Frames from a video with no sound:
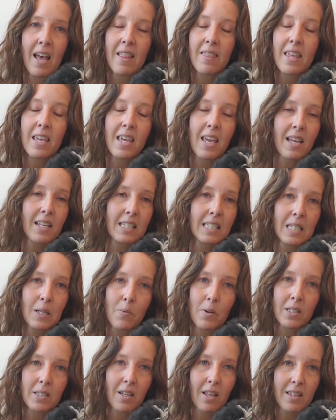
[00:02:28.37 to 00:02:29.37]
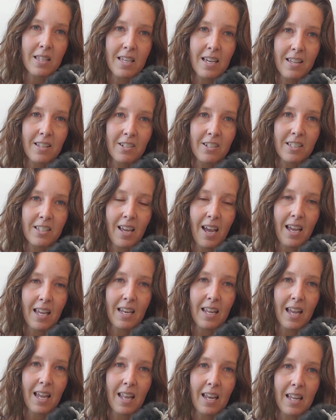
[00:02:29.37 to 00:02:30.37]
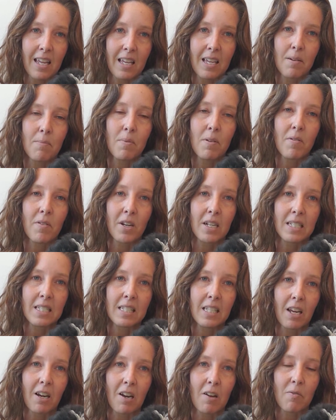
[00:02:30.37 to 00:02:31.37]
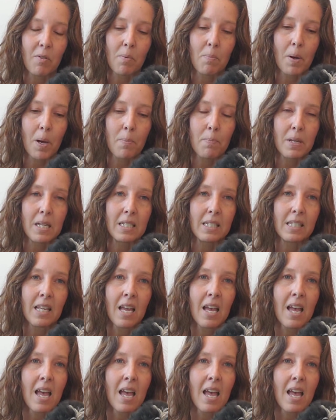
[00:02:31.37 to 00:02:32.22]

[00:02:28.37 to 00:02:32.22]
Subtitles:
They can't see what's on the other side, and it can be very scary for puppies.